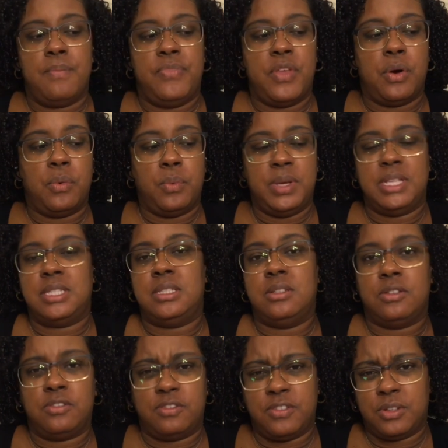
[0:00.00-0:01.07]
though we
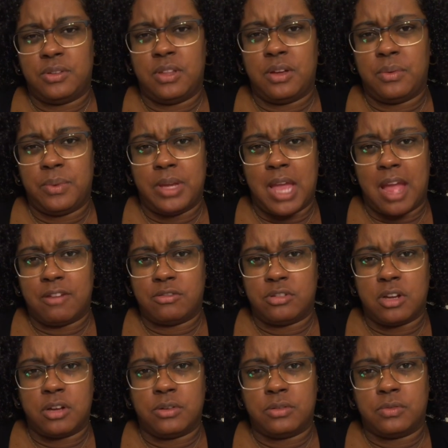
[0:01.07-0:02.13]
still feel that we have
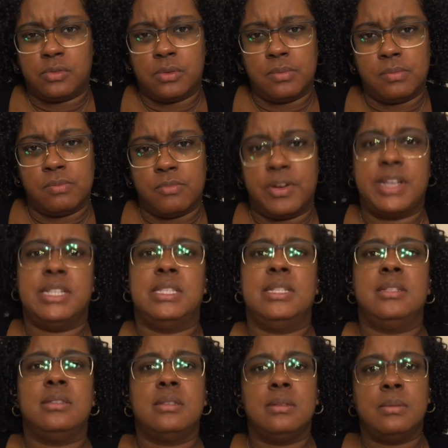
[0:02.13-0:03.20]
struggles from
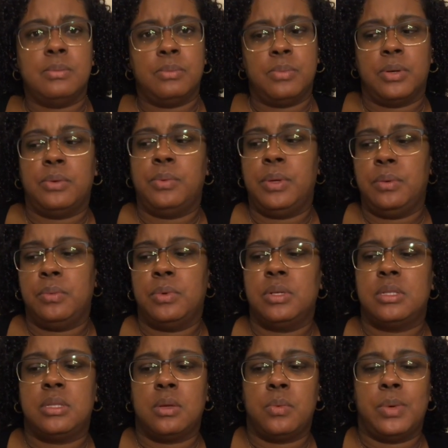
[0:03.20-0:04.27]
racism, but we
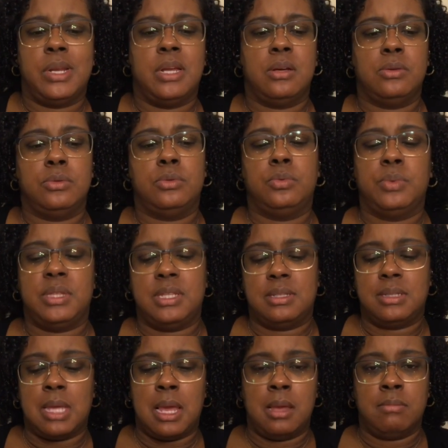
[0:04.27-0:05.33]
want someone else with the
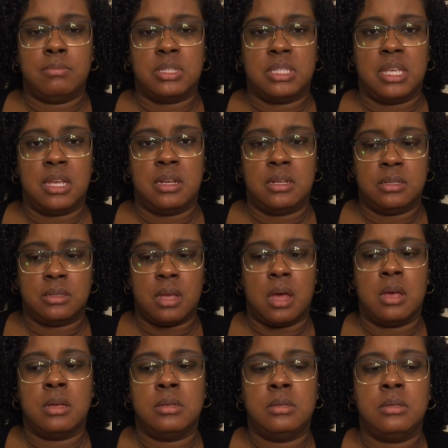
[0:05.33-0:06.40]
same skin as
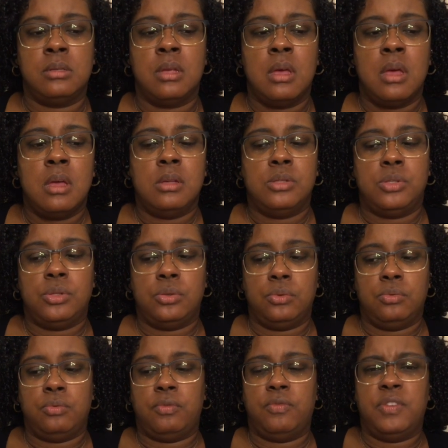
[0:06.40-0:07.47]
us
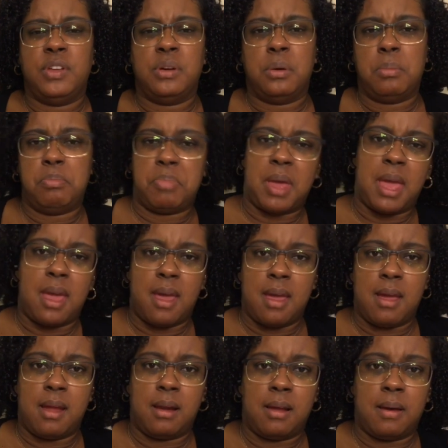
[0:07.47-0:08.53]
to feel
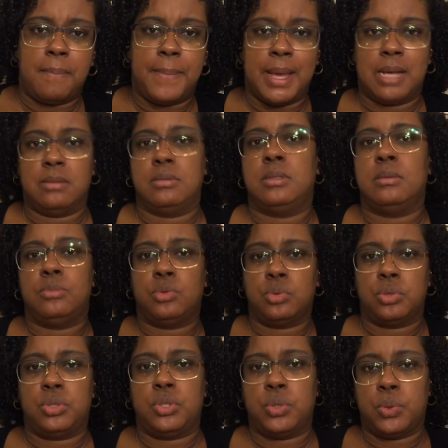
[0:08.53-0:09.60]
bad about some
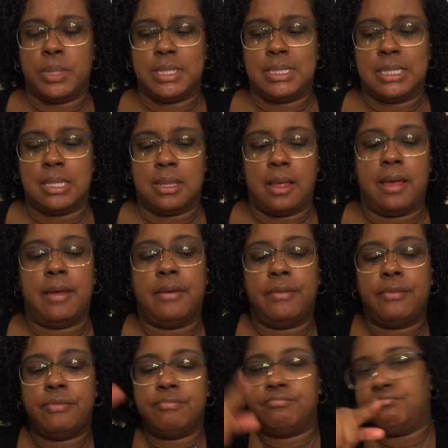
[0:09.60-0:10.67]
choice in
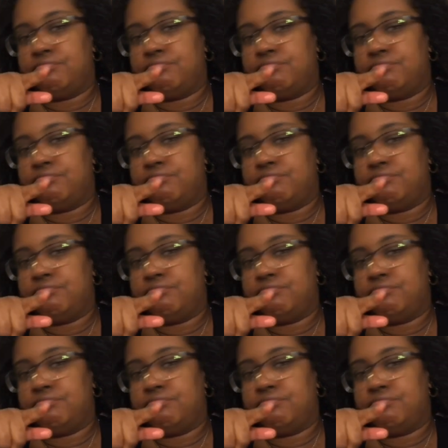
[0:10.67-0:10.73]
life.